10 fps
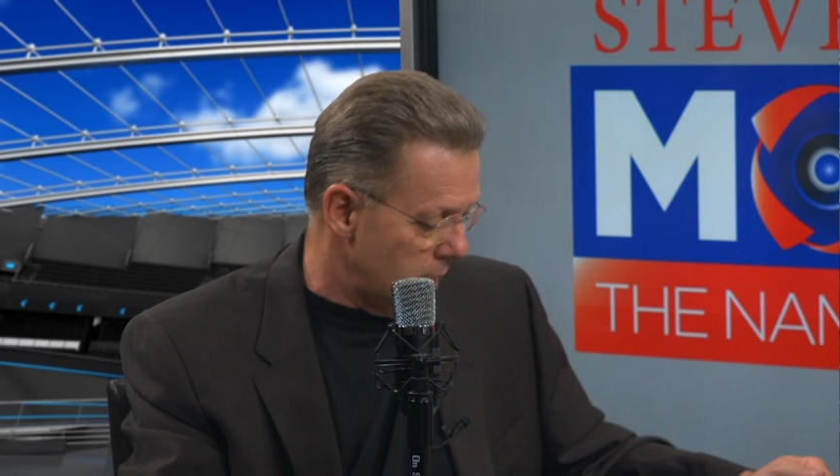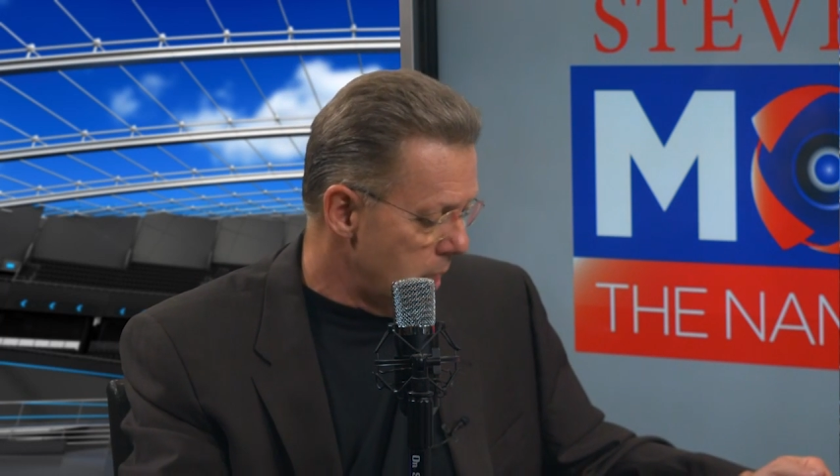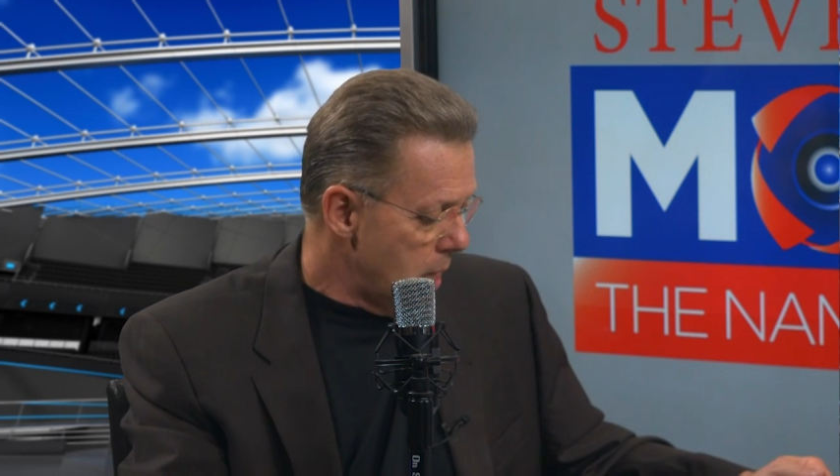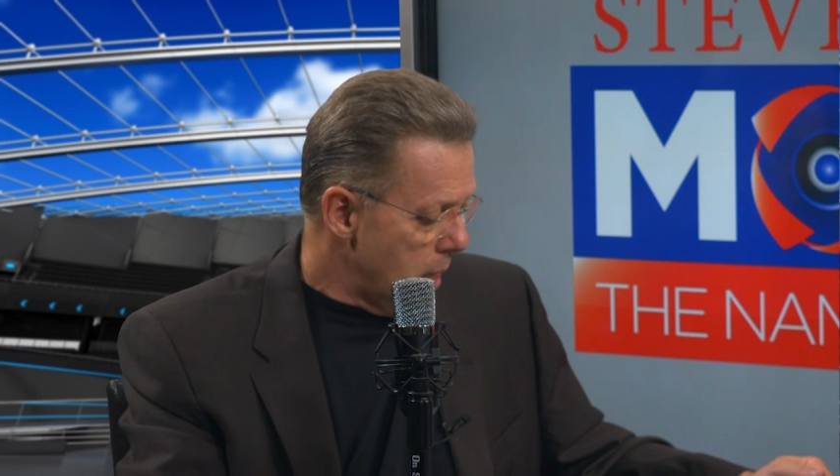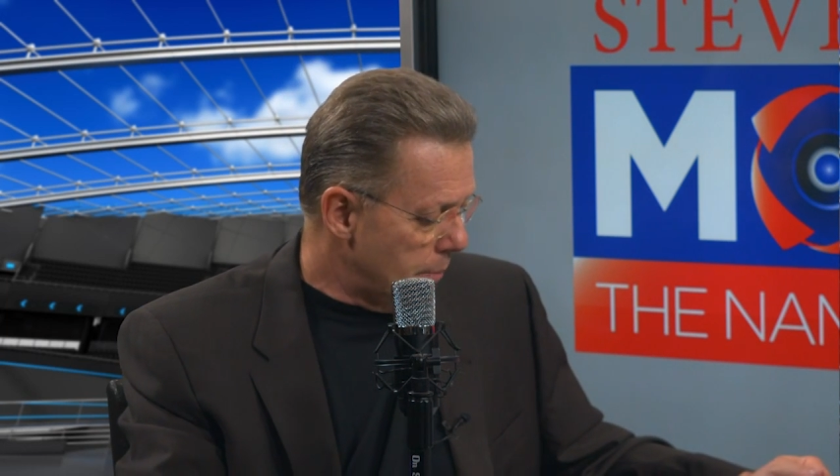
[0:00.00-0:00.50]
Mm
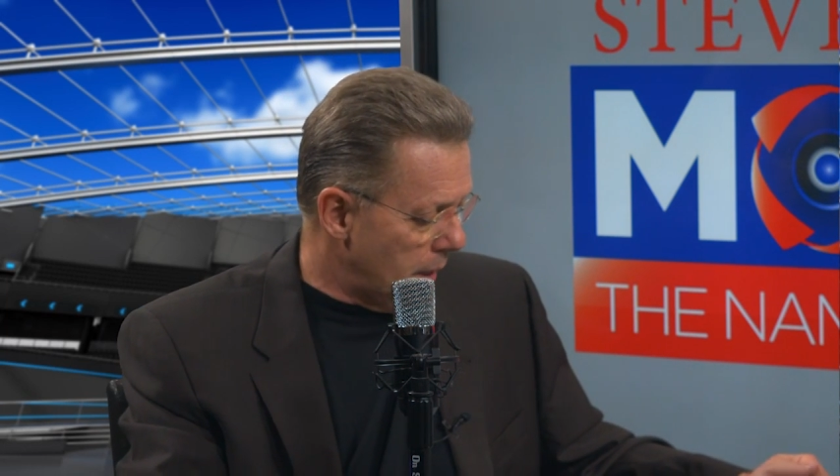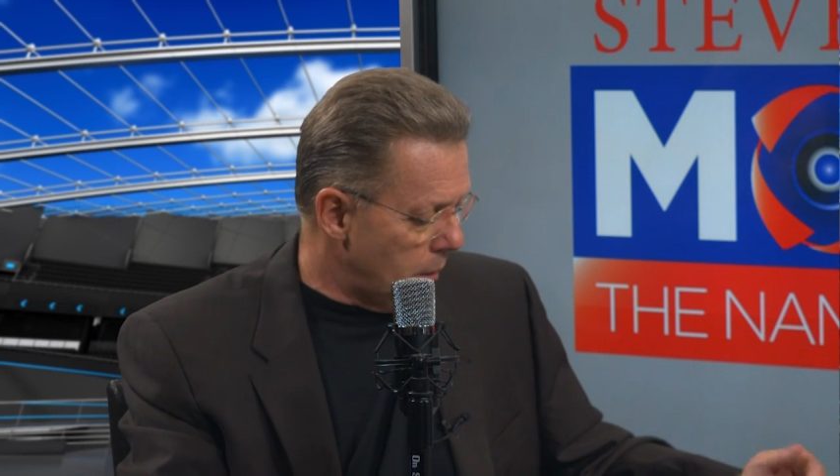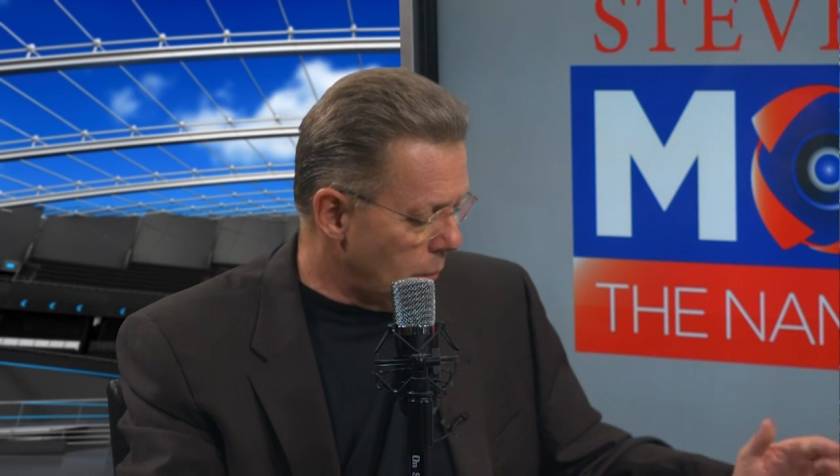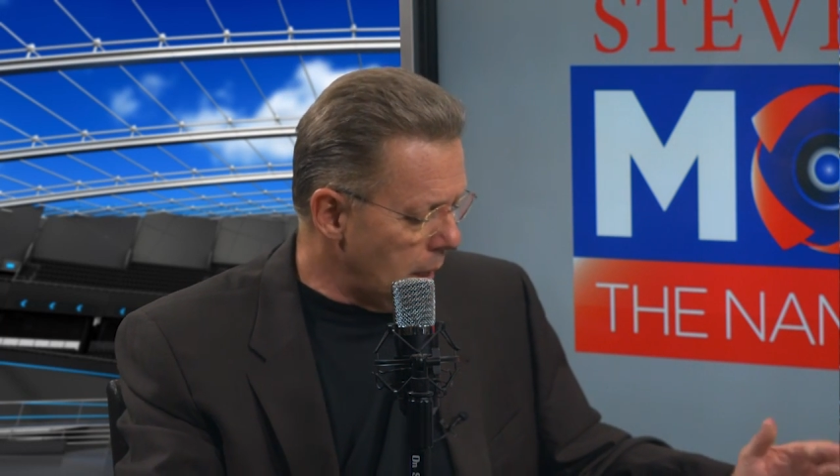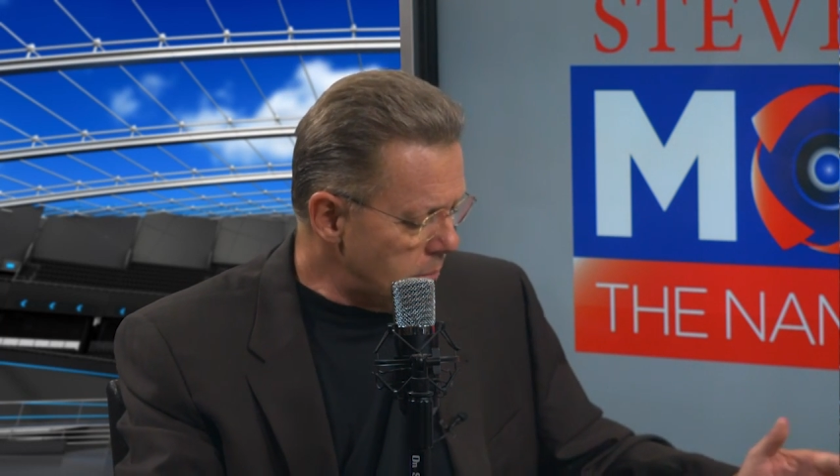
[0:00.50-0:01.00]
-hmm. But
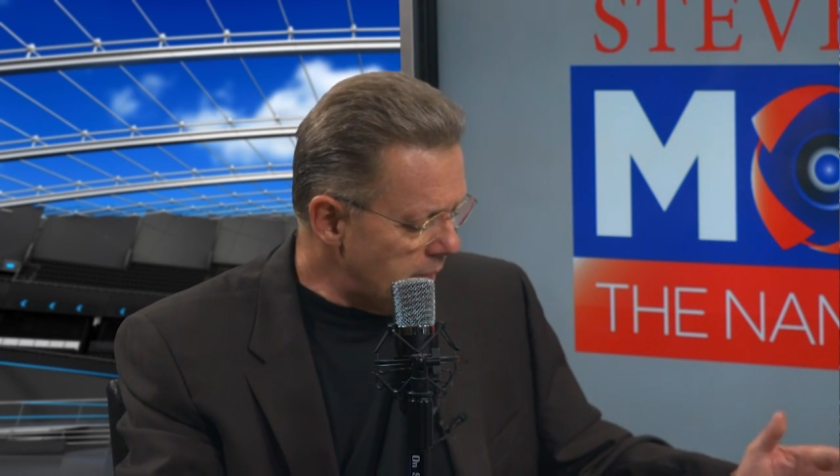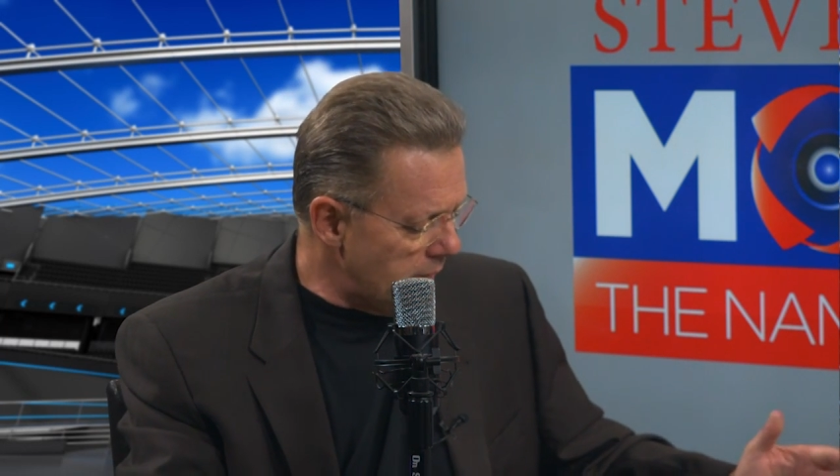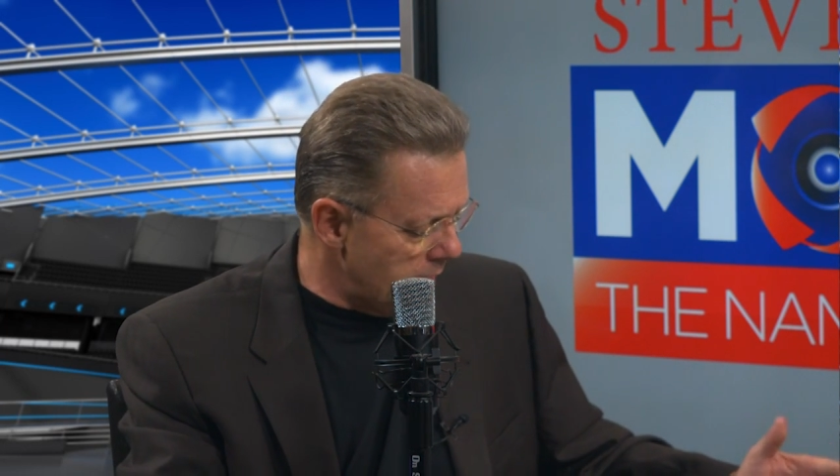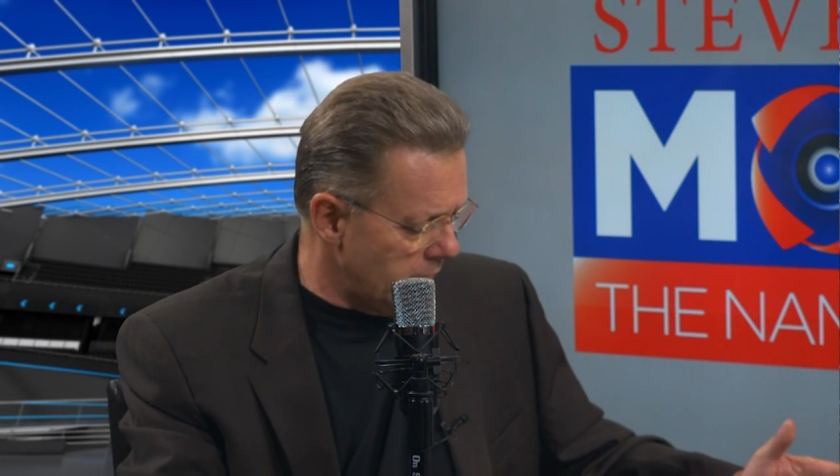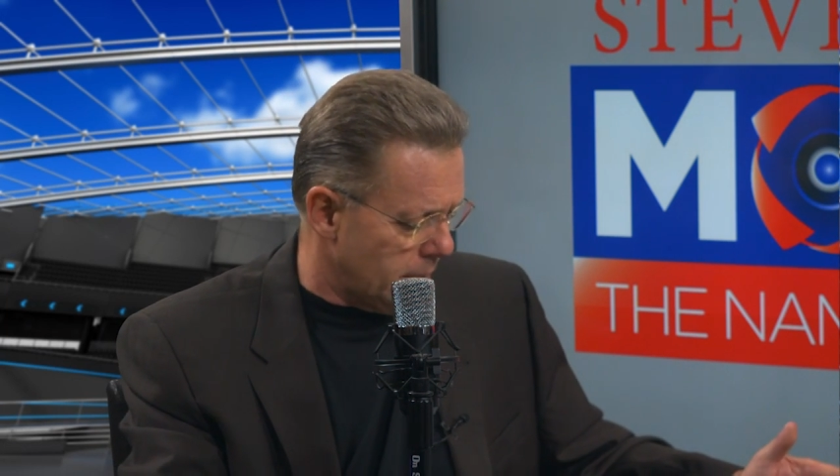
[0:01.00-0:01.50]
when I'm
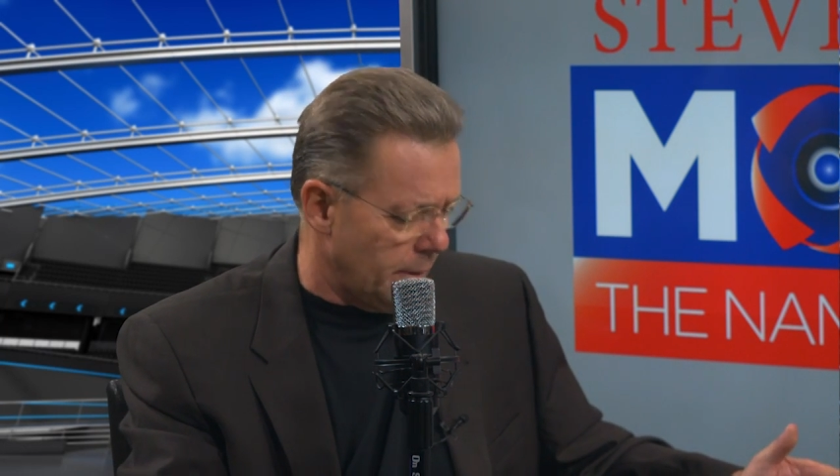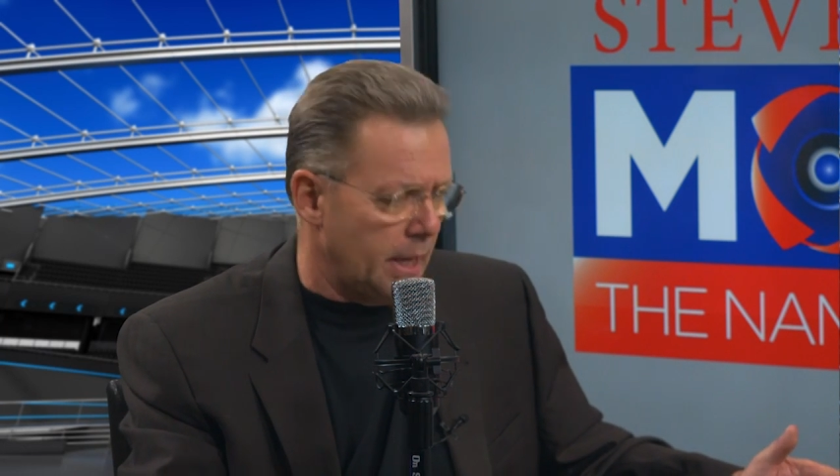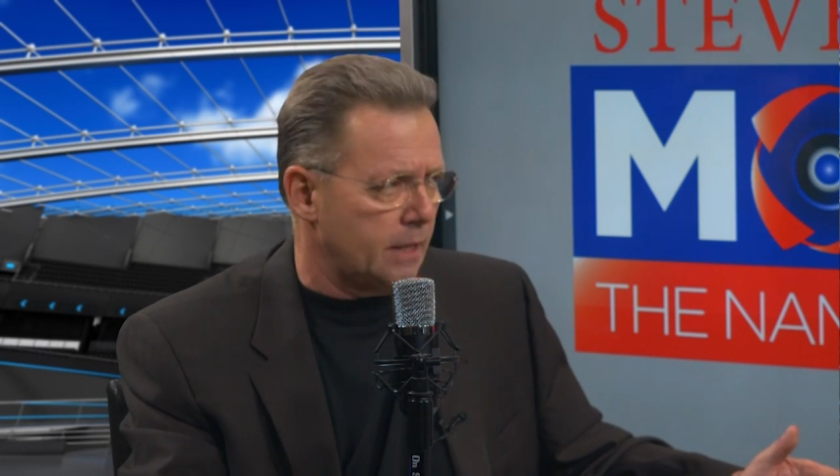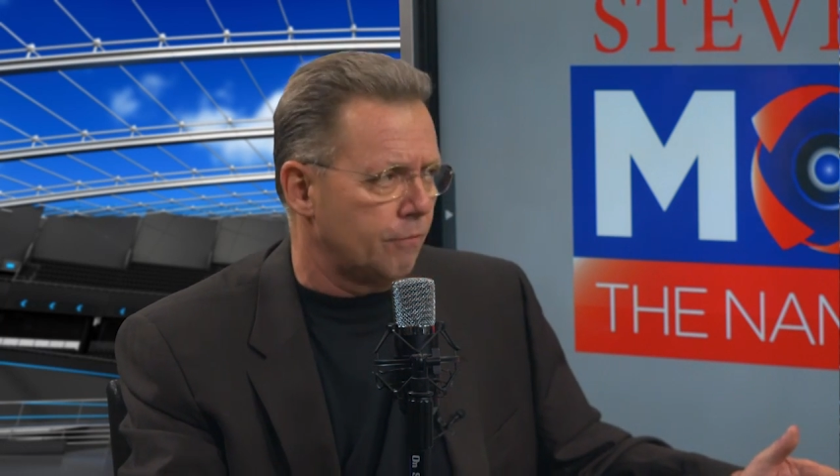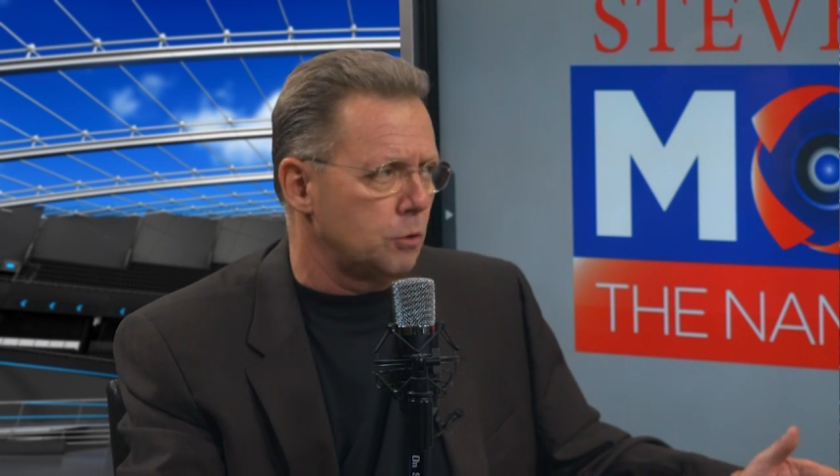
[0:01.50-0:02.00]
taking income, I
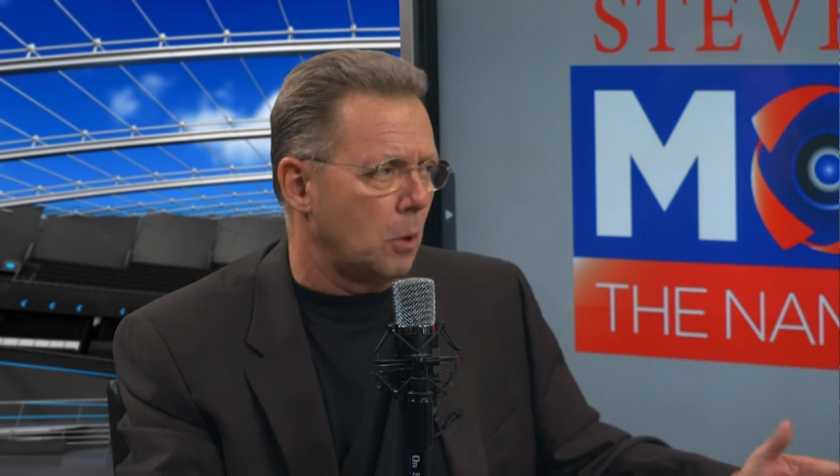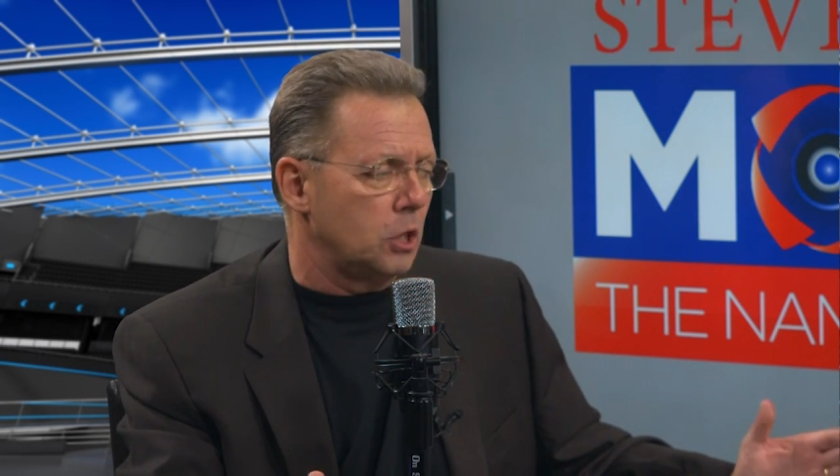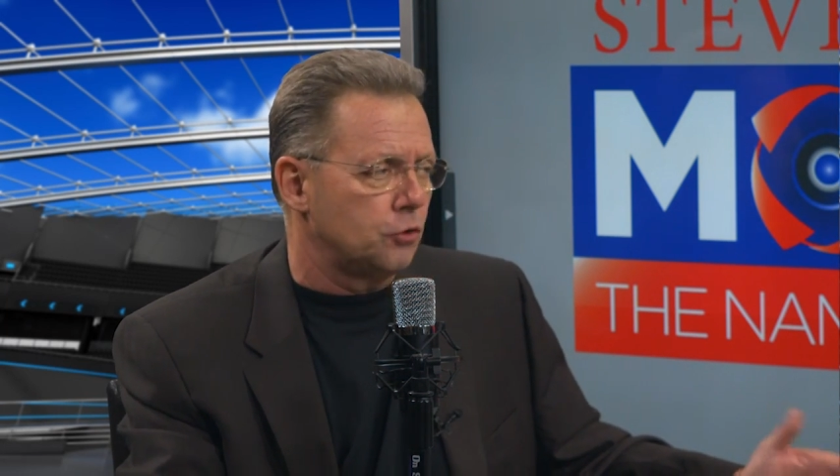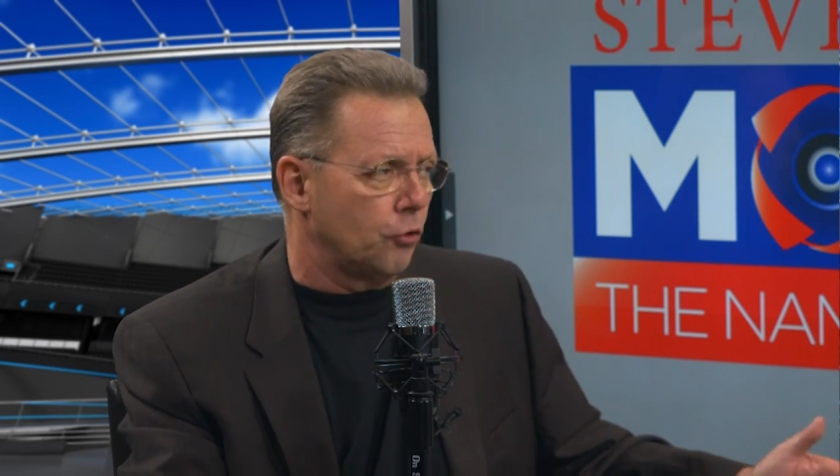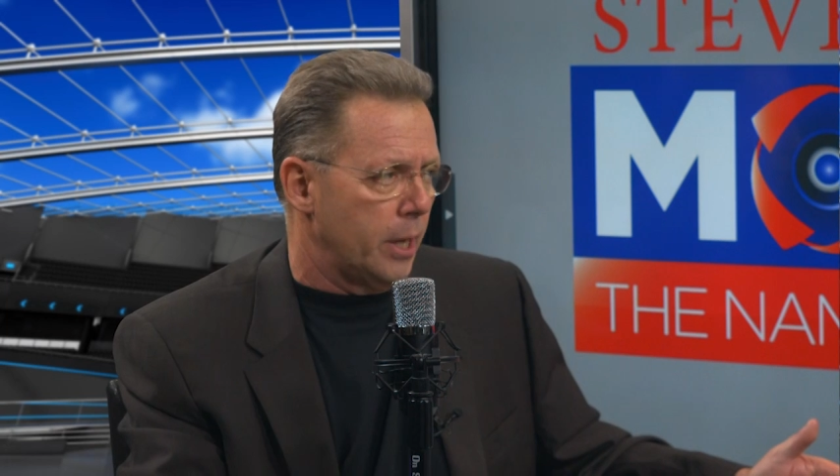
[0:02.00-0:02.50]
like the first
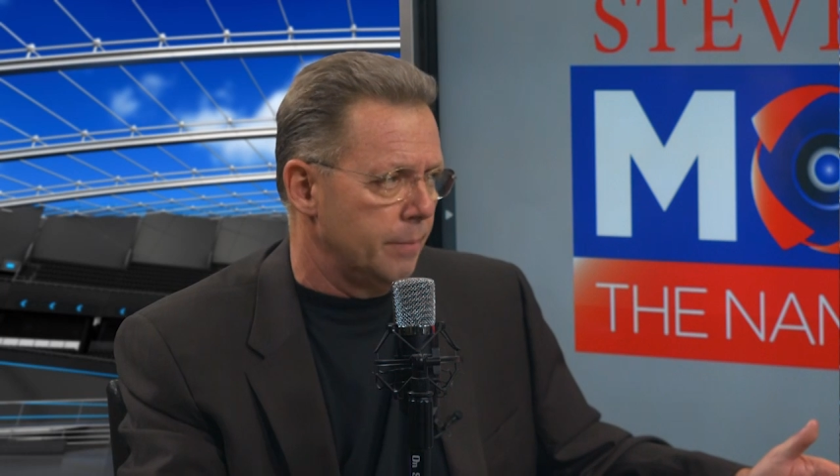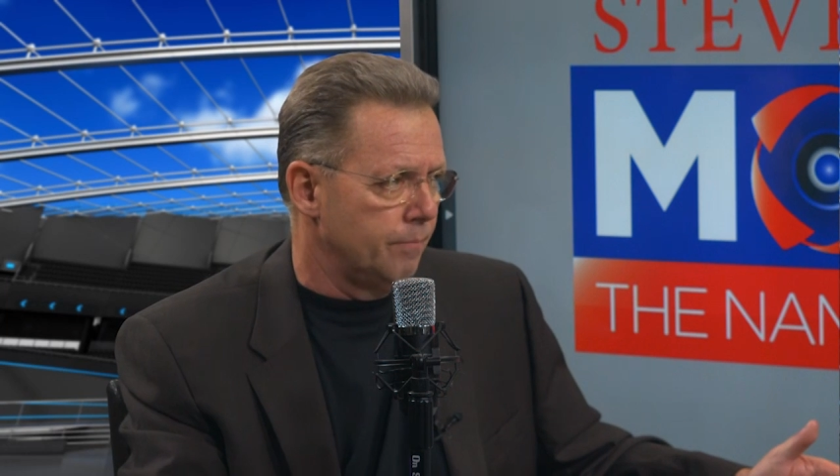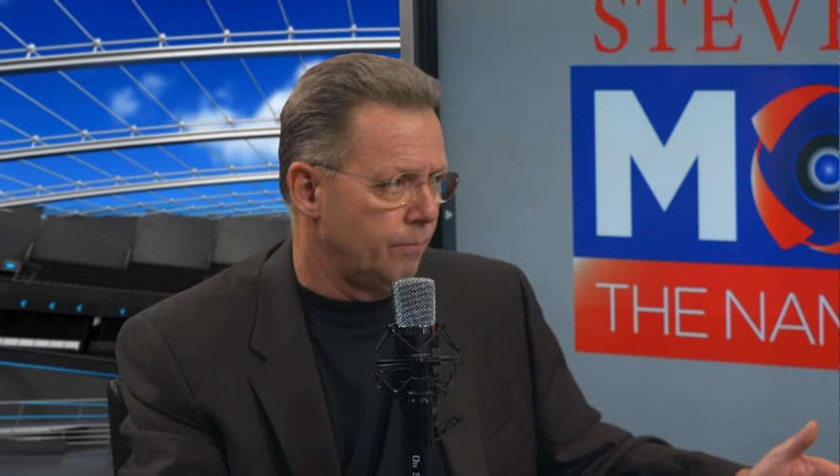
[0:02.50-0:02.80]
part, it's free.